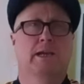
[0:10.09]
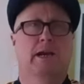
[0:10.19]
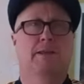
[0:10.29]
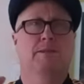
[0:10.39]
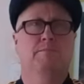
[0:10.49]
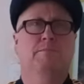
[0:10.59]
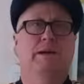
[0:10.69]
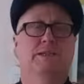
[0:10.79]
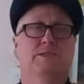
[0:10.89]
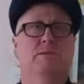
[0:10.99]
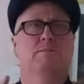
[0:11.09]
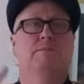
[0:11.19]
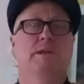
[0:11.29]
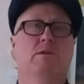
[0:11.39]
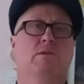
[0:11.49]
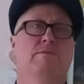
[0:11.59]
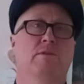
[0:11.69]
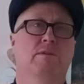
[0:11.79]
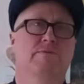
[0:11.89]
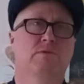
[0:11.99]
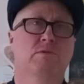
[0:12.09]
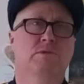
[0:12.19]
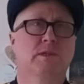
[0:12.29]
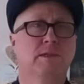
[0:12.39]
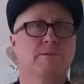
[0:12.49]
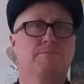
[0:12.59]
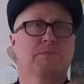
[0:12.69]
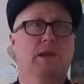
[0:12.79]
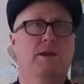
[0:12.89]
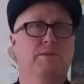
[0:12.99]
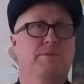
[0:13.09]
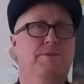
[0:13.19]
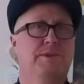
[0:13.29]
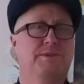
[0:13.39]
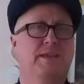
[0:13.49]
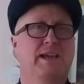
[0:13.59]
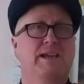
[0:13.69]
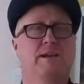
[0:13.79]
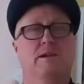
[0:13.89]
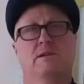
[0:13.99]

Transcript: and then based on BR540 and this their